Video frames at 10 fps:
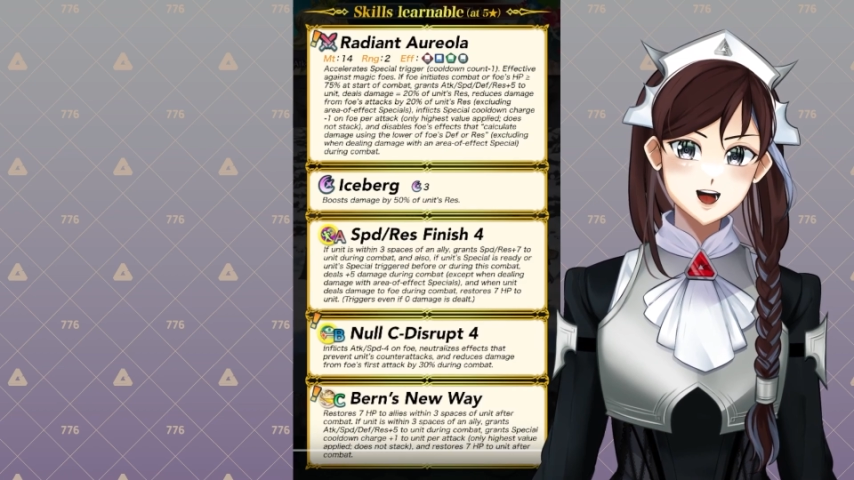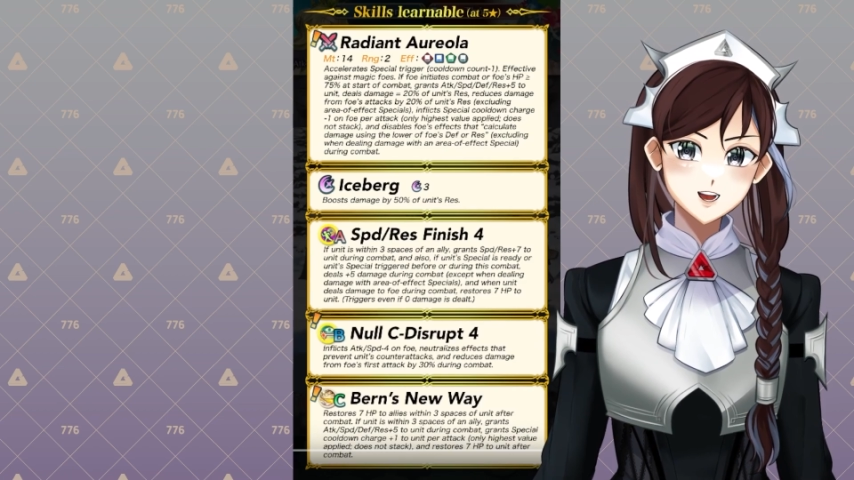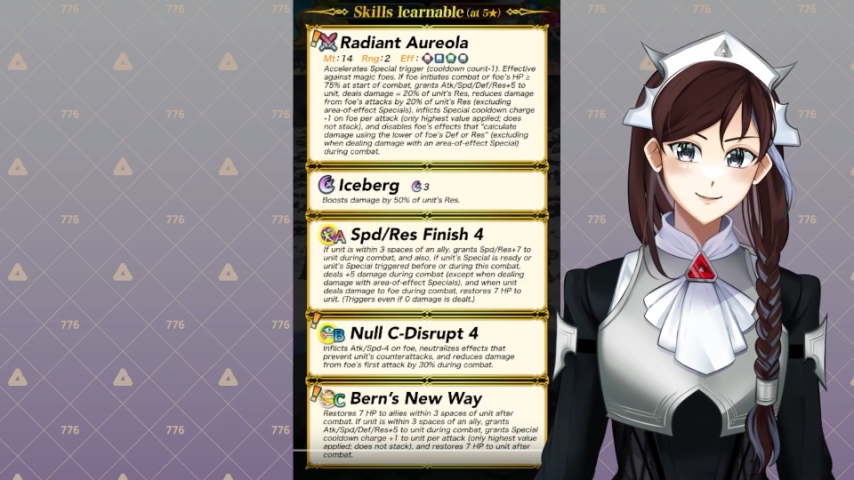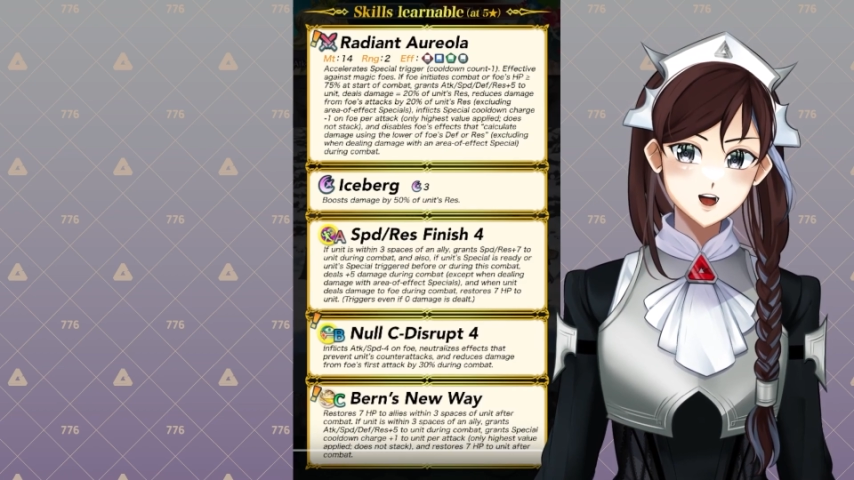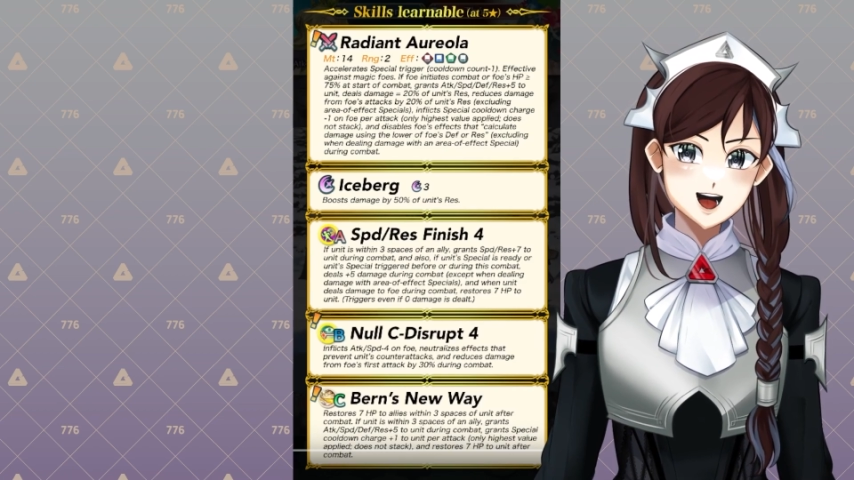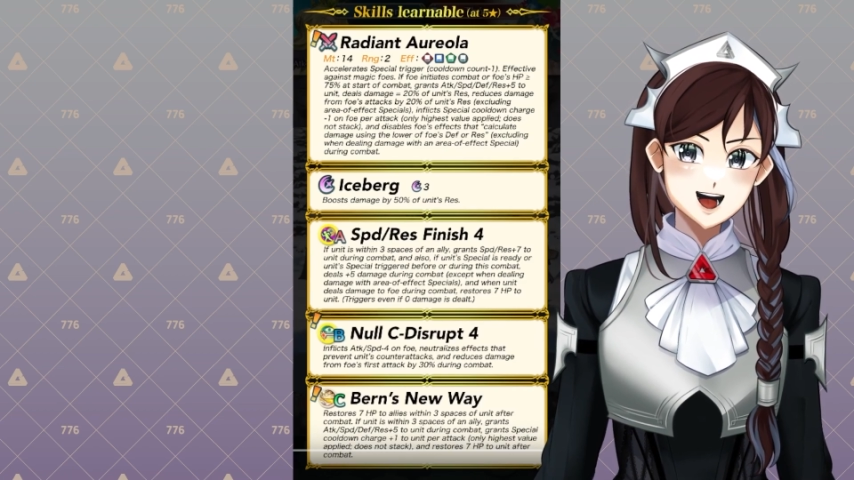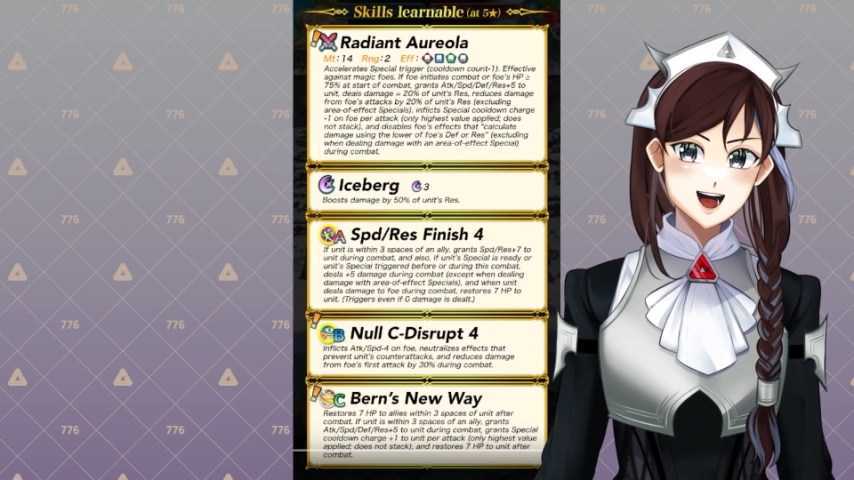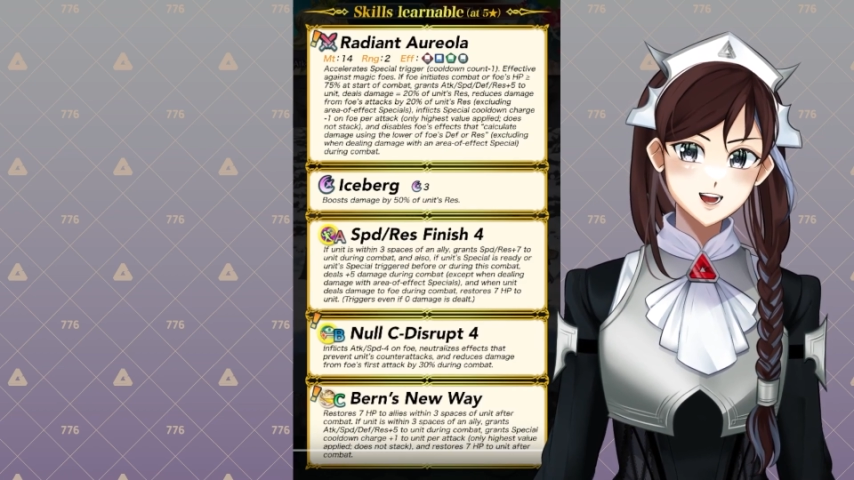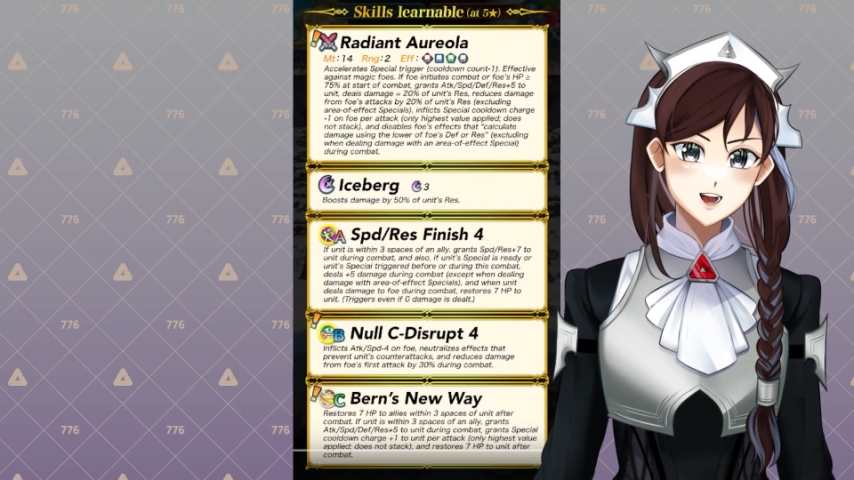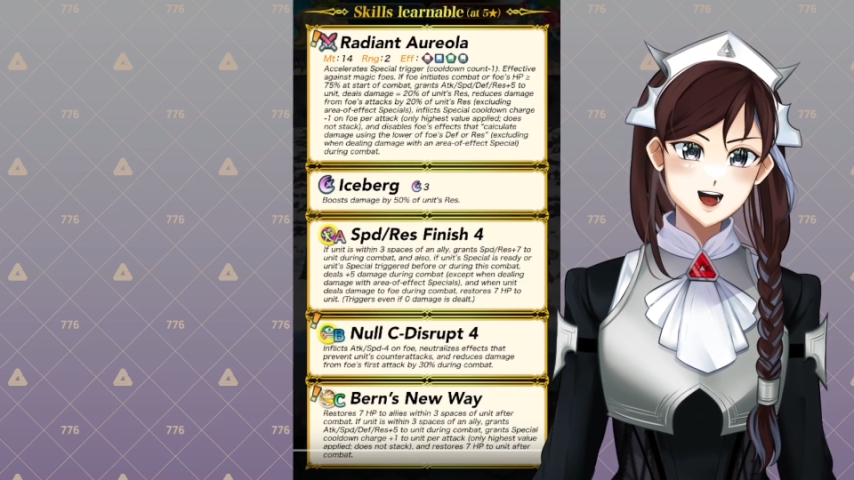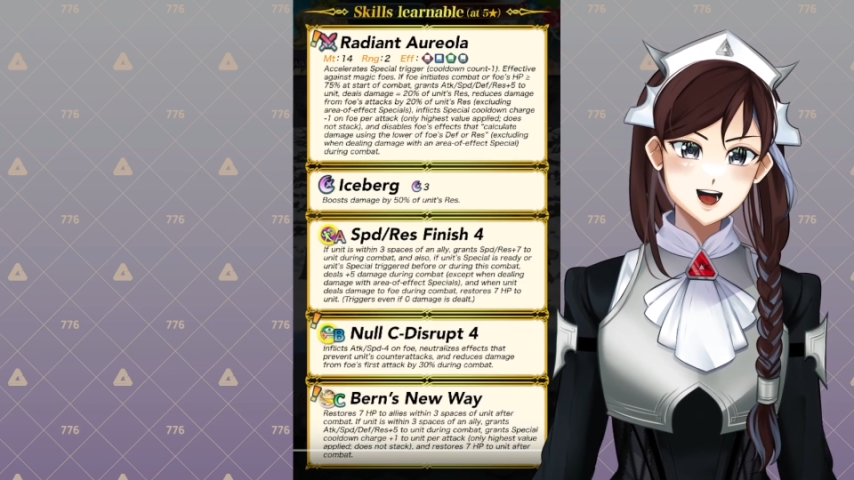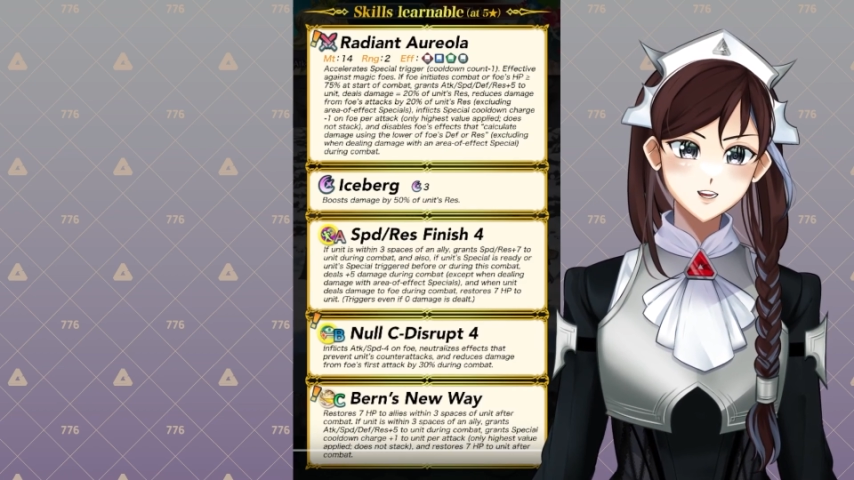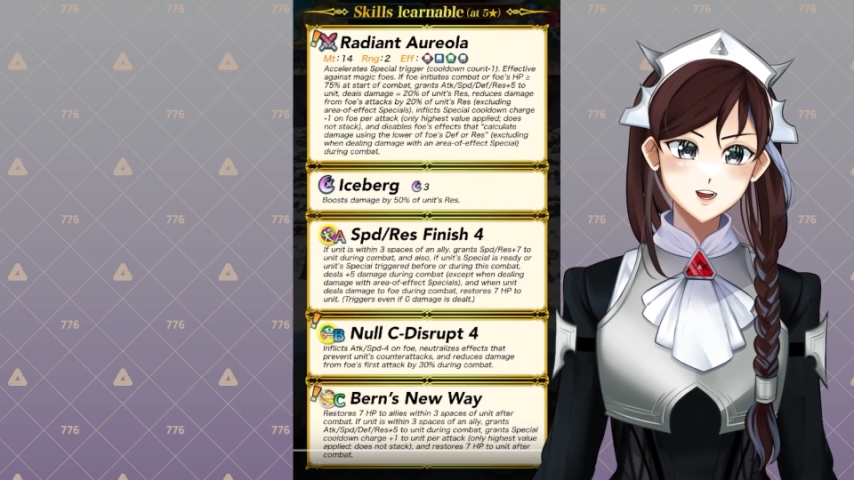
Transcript: Magic effectiveness,